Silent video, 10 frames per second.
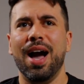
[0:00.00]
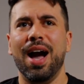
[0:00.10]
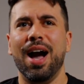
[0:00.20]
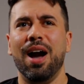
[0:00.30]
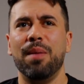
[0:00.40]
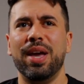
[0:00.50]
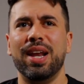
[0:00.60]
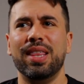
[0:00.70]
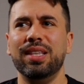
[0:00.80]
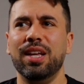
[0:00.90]

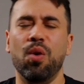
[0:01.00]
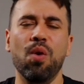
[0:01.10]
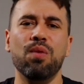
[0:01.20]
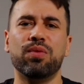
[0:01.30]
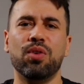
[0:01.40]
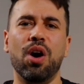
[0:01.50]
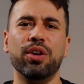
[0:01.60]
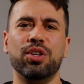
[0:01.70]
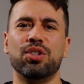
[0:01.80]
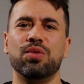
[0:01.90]
And I think that
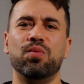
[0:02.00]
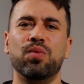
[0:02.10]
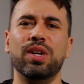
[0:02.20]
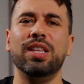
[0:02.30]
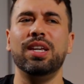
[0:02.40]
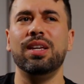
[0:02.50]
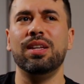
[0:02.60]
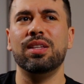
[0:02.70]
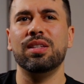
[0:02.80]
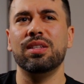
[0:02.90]
overall you should
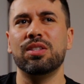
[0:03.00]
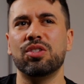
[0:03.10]
really